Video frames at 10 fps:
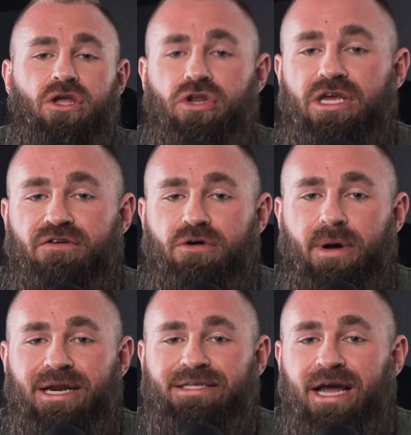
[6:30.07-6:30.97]
You need to give your
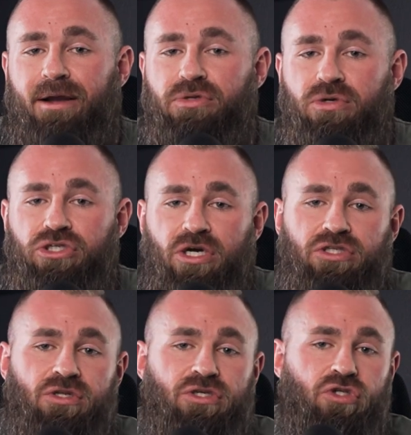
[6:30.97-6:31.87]
body time to
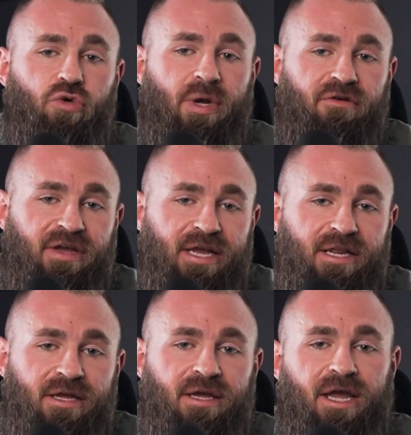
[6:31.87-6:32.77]
adjust to this new way of
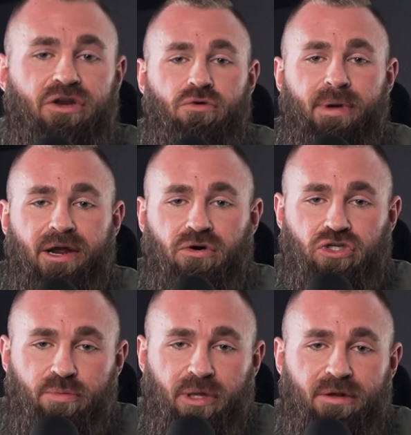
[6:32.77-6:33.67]
eating and new macro
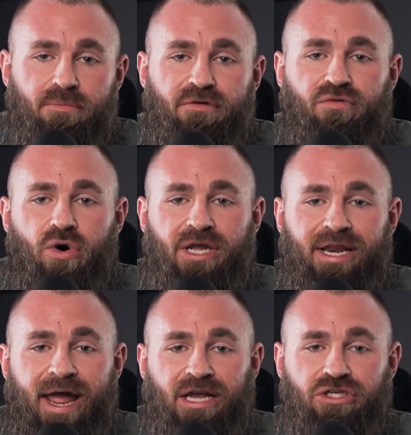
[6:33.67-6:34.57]
split before it can
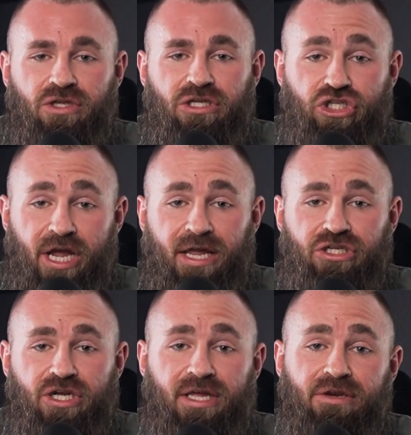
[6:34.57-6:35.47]
actually
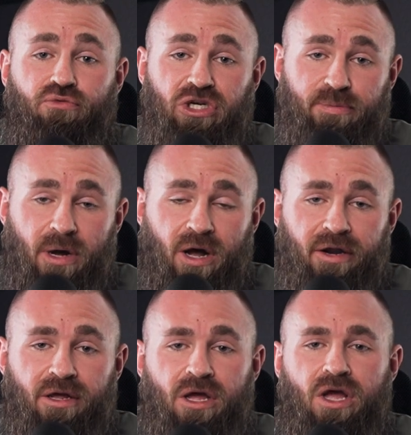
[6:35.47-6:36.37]
change and respond.